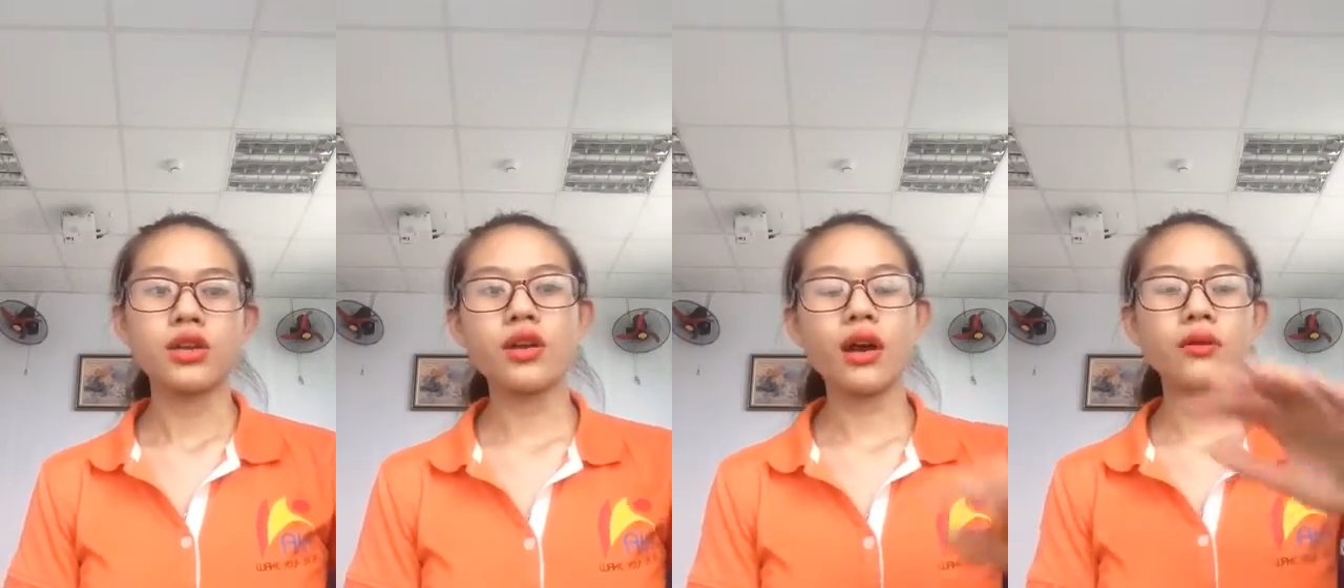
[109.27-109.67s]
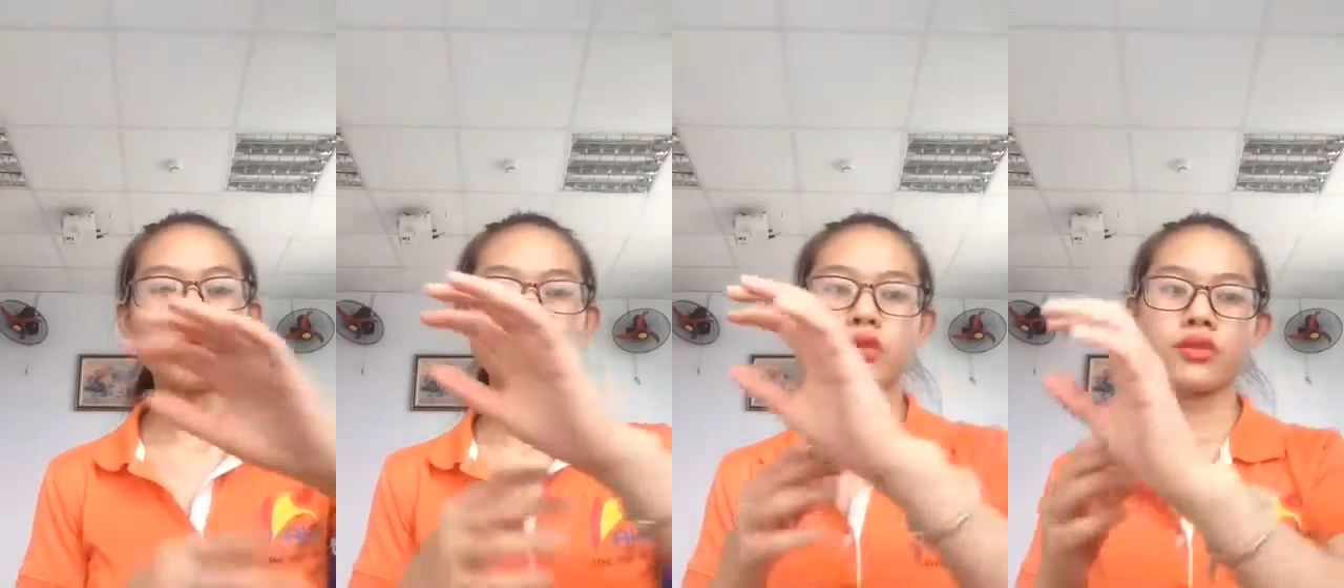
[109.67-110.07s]
You
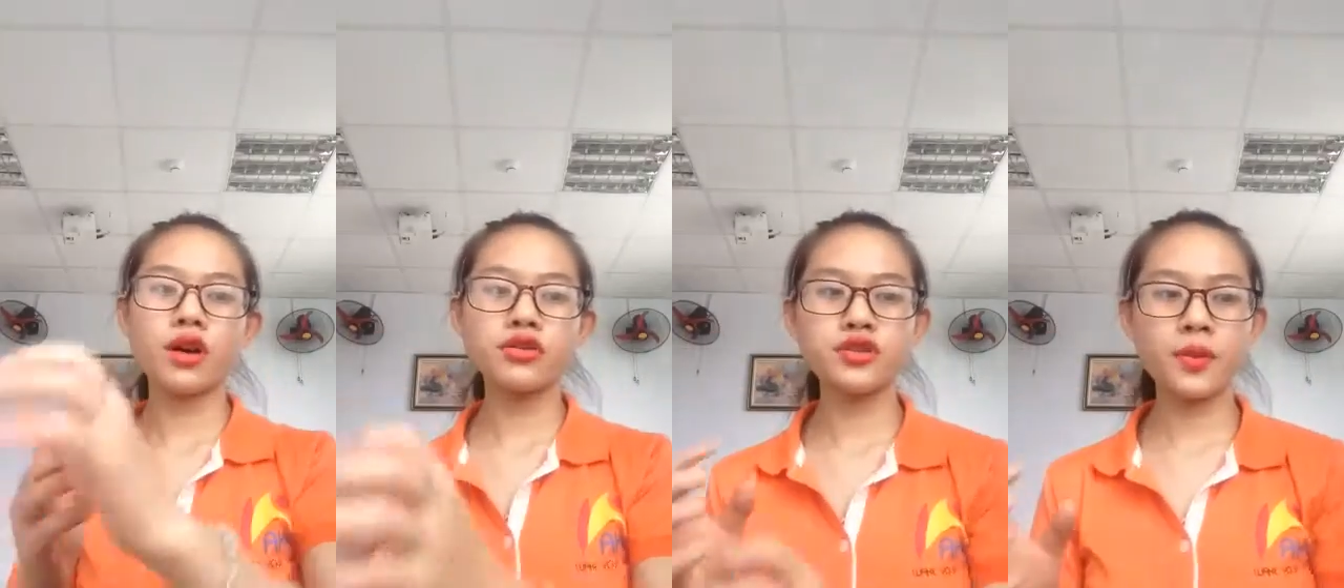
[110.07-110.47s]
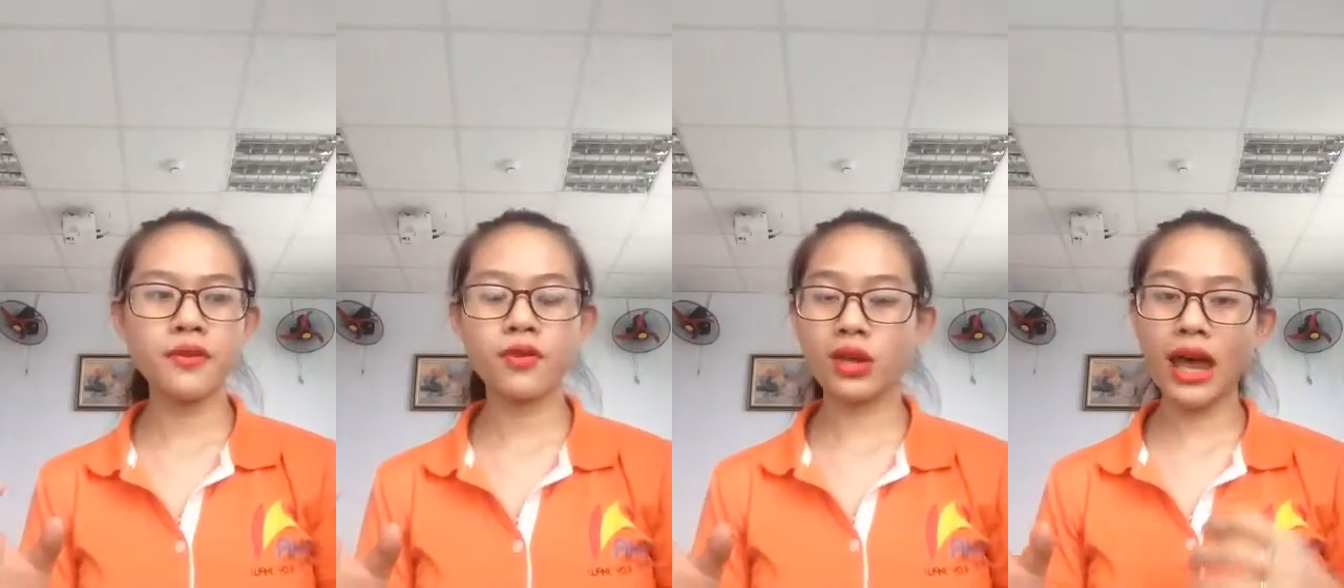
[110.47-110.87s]
have those
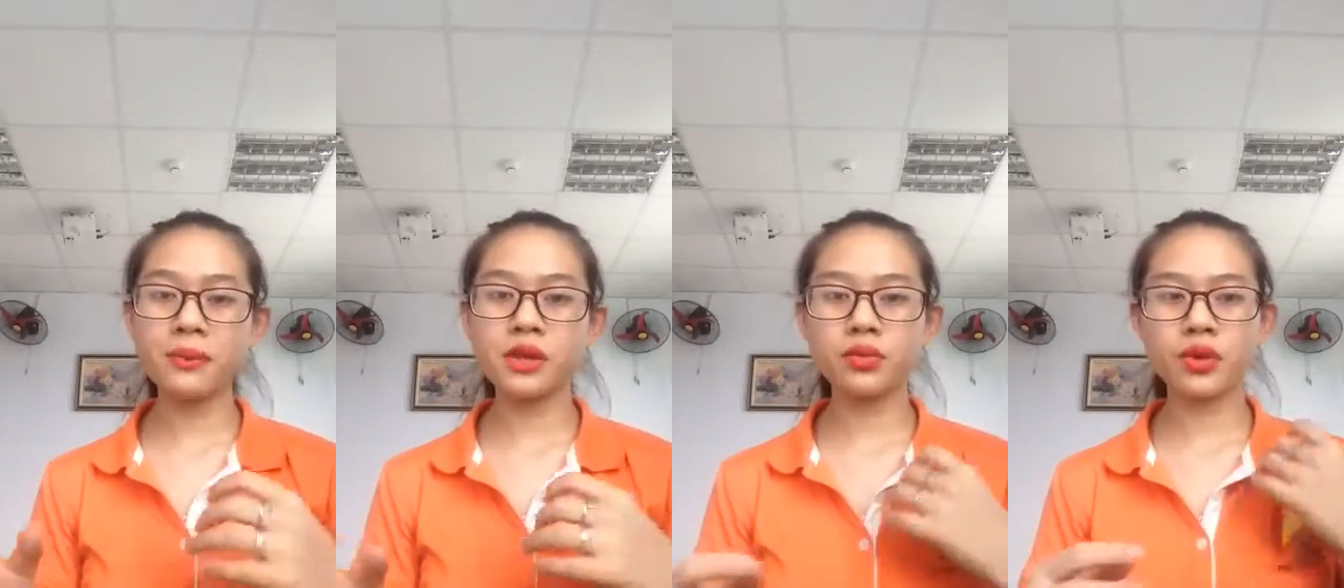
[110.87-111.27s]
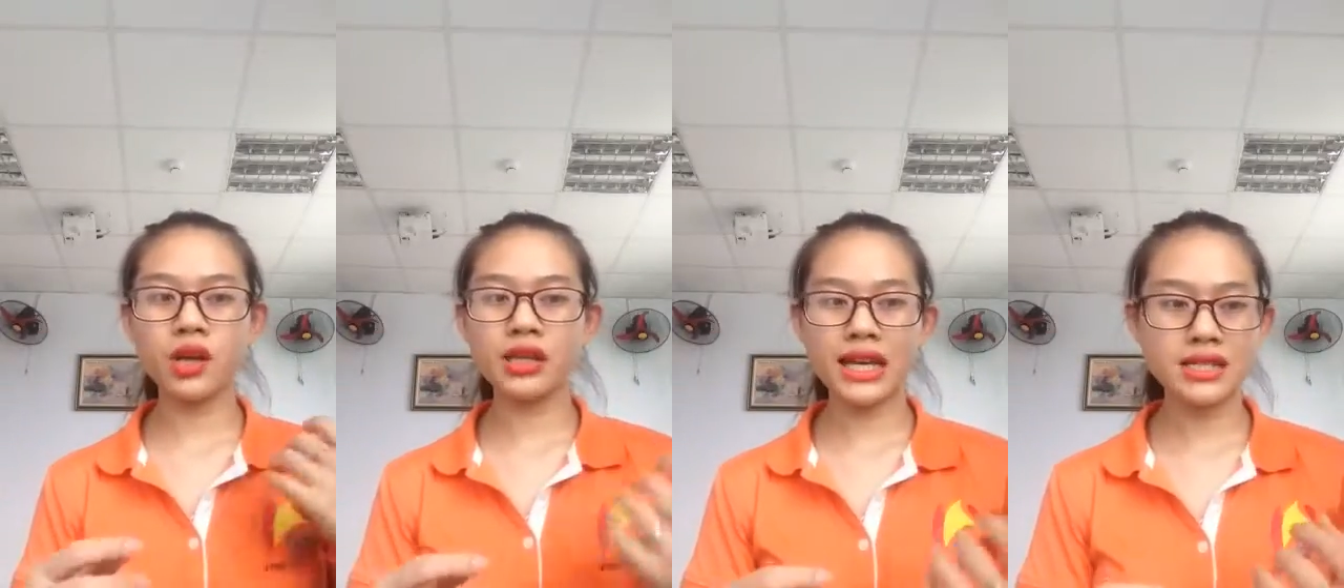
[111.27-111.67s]
big
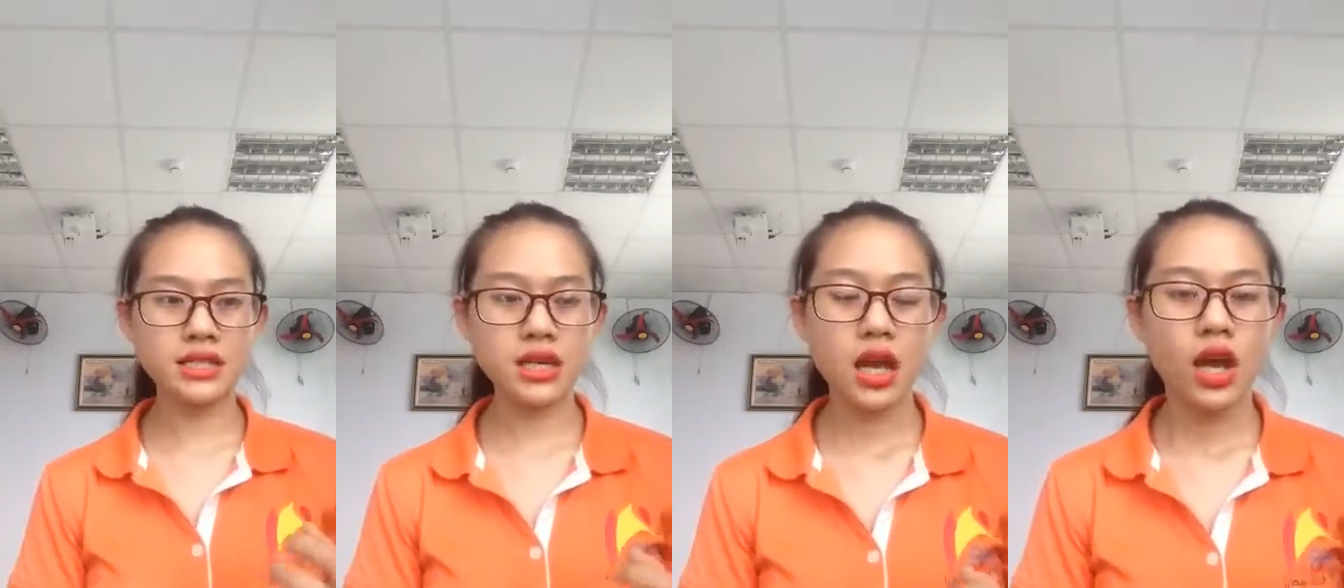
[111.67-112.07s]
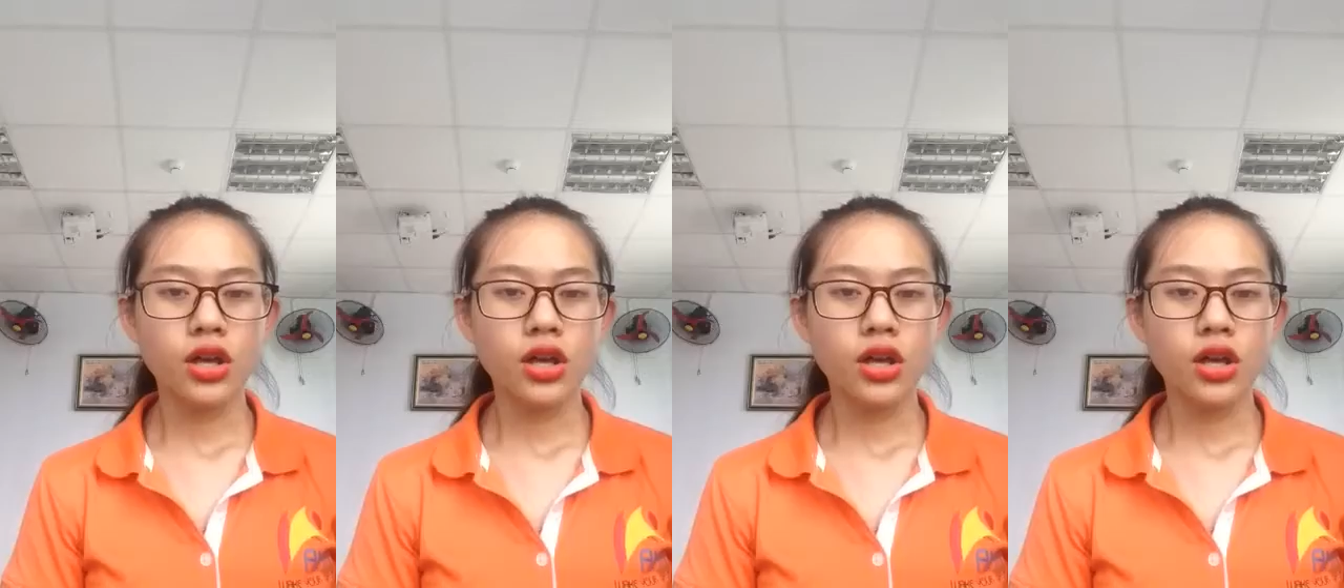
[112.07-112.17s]
vocabulary list.